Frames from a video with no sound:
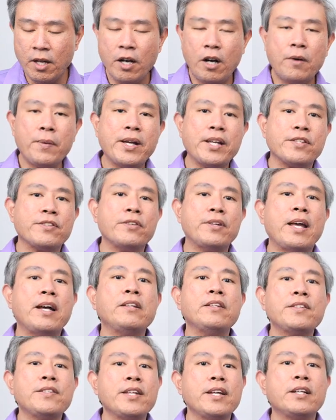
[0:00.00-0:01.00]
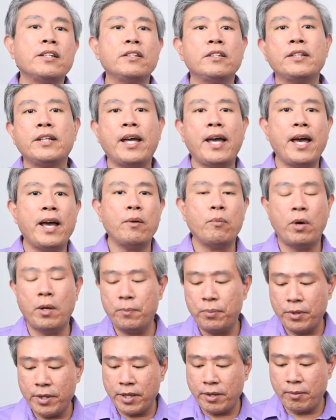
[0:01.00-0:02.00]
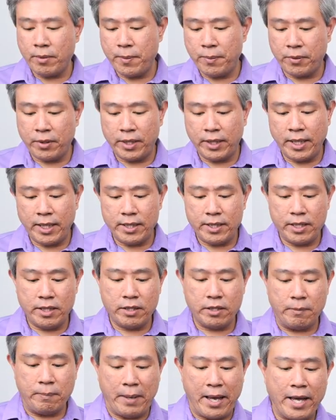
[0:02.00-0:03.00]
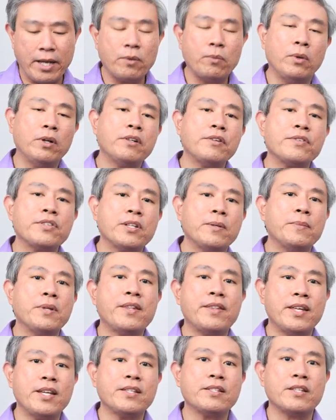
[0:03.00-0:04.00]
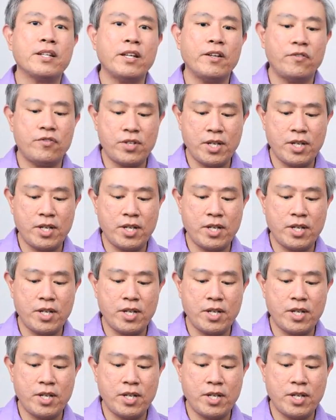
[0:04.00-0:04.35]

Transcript: All right, so now let's take a look at 1.3.19 on Mac. What are some of the things that have